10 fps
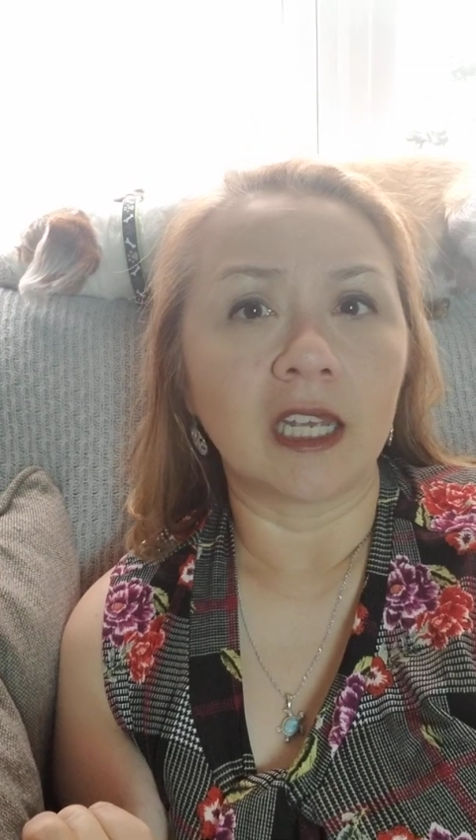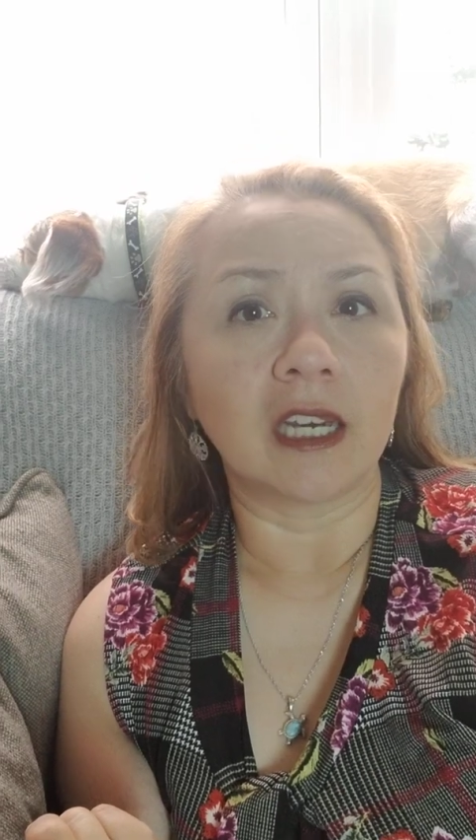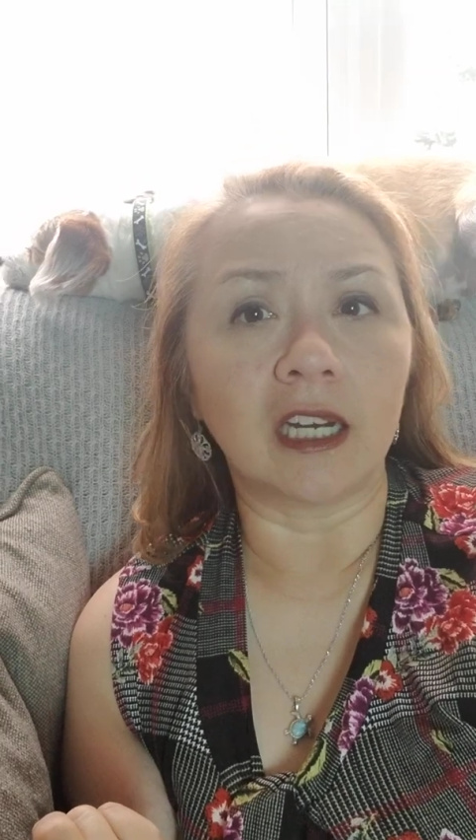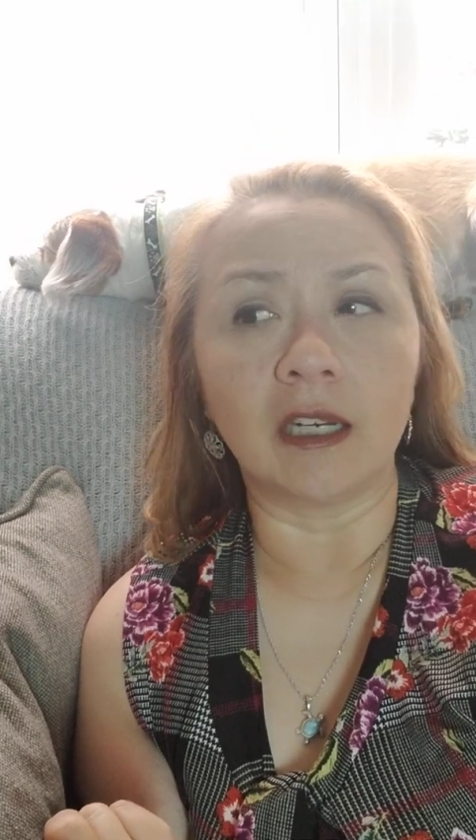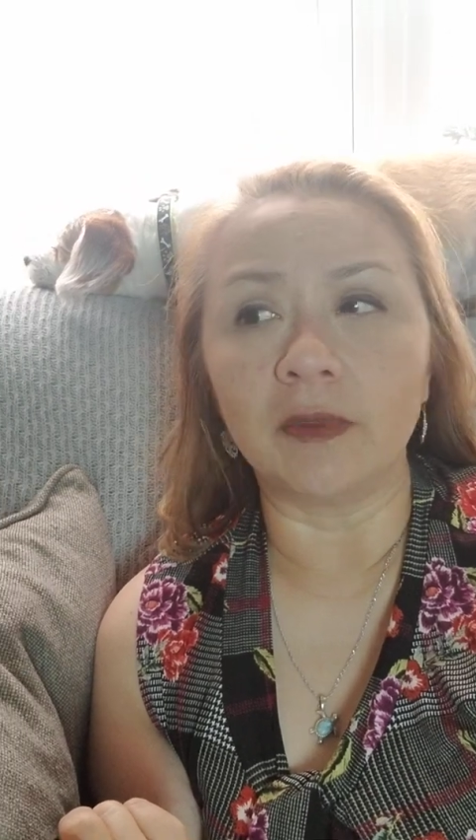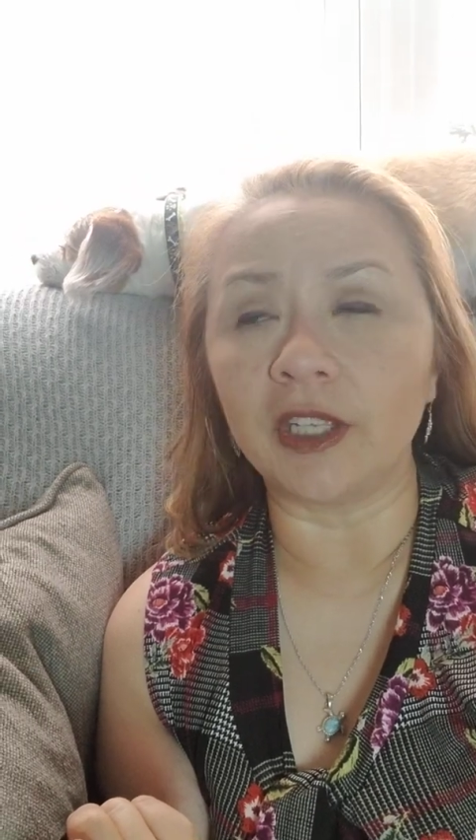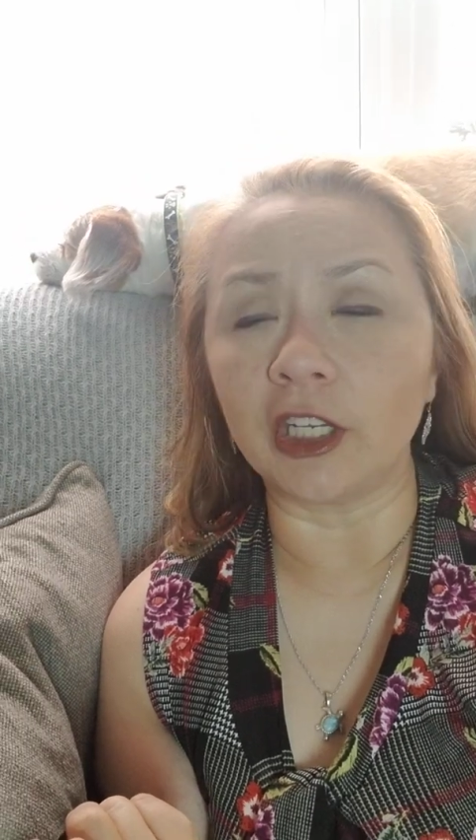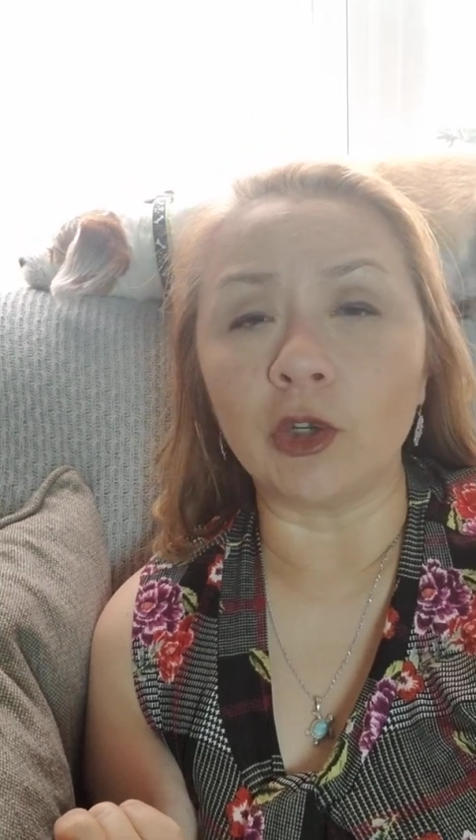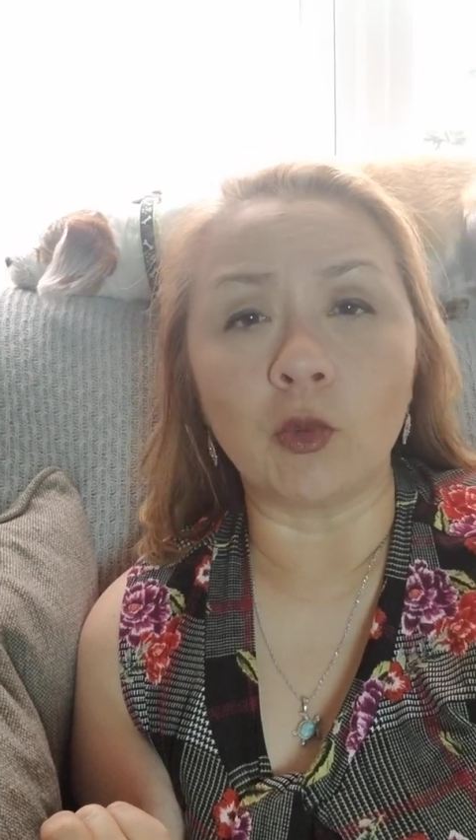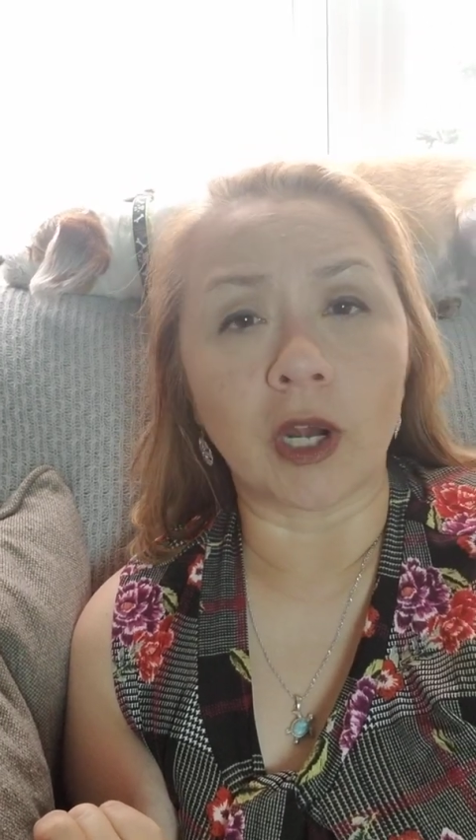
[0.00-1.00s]
that
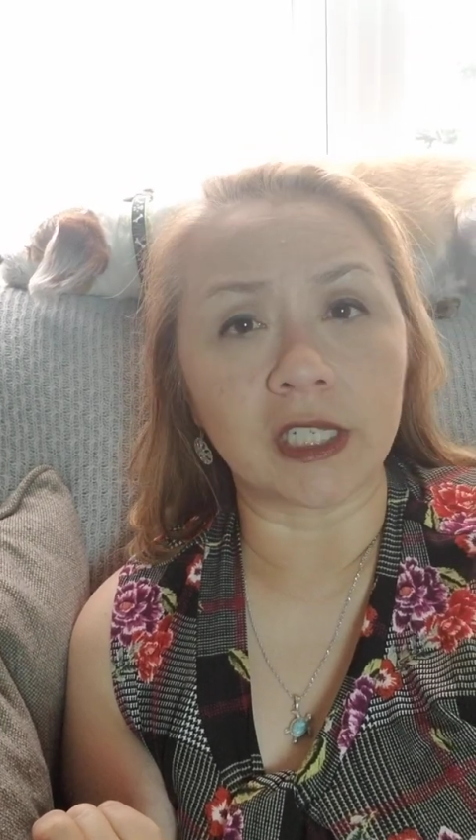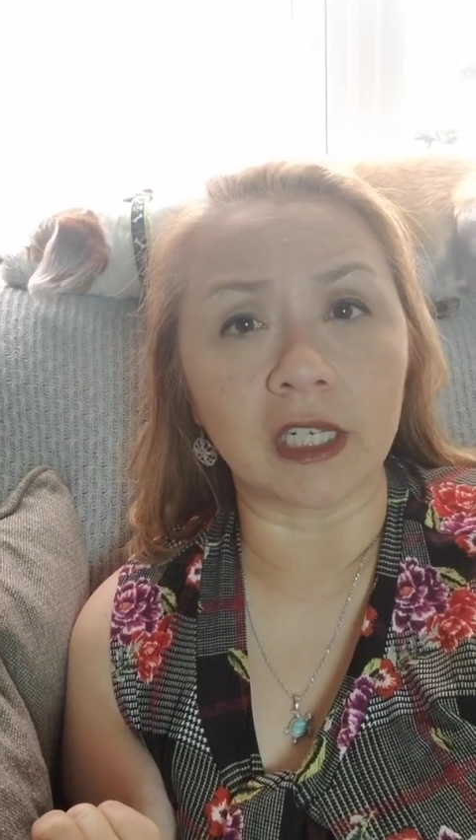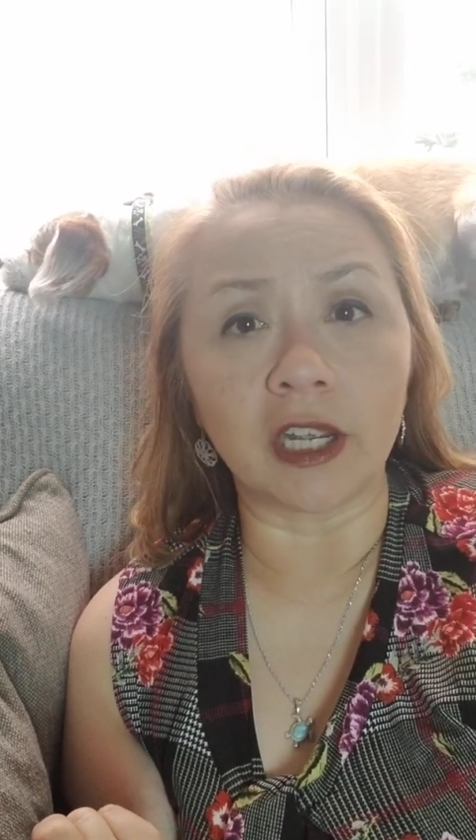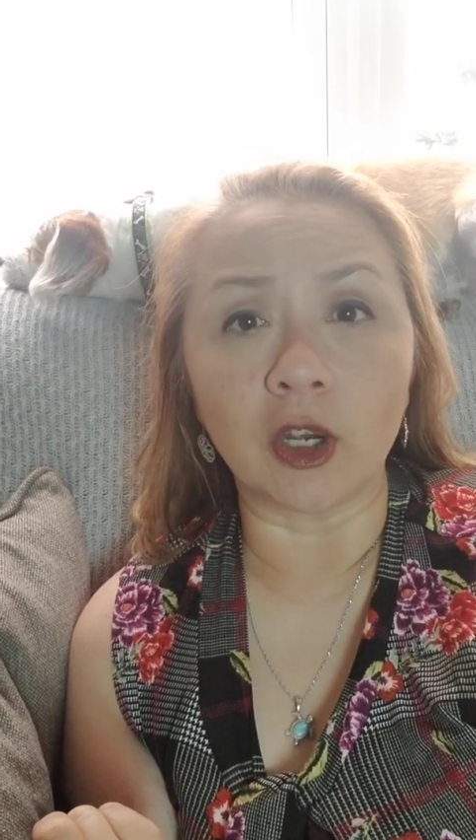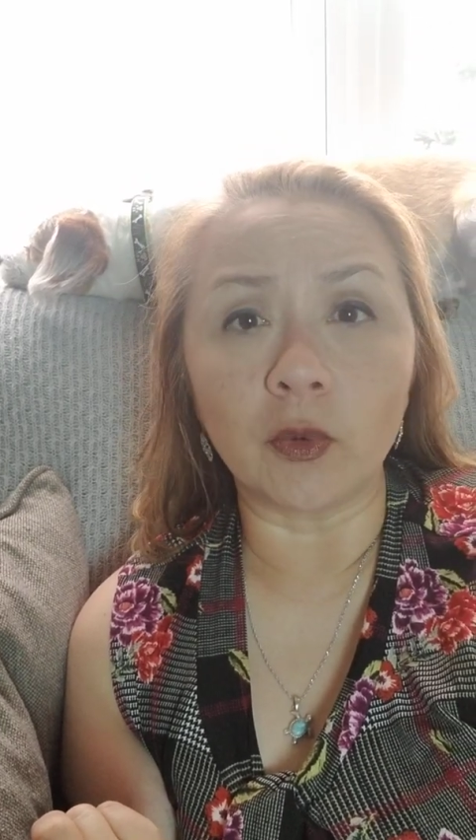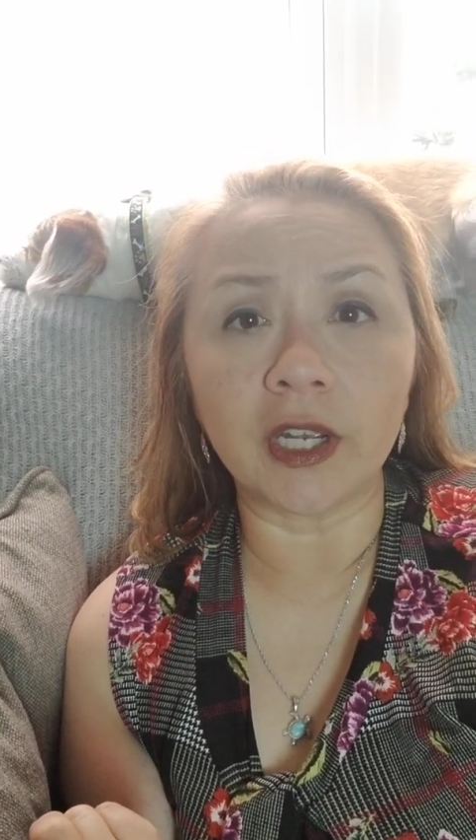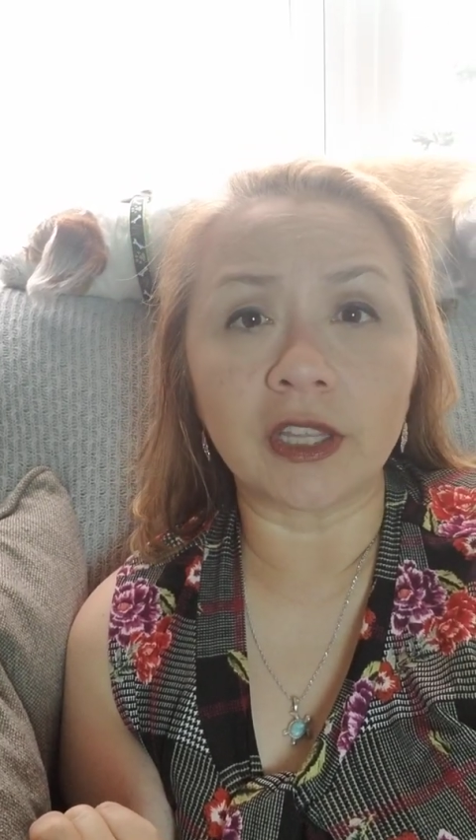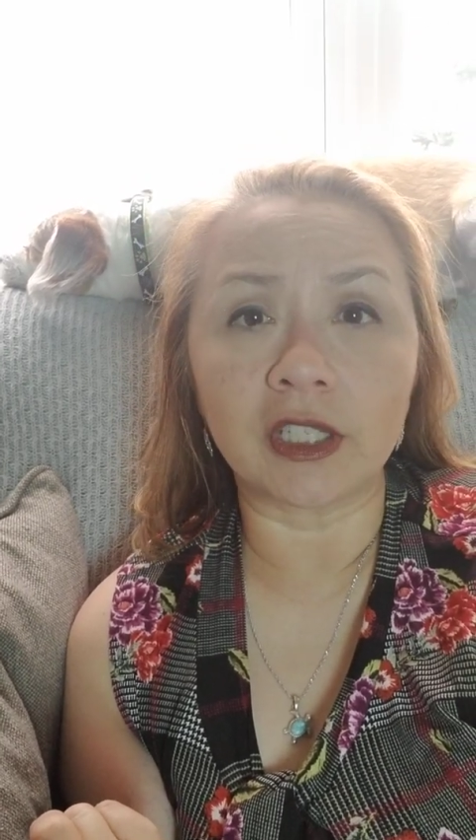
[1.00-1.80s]
you'd want to go with.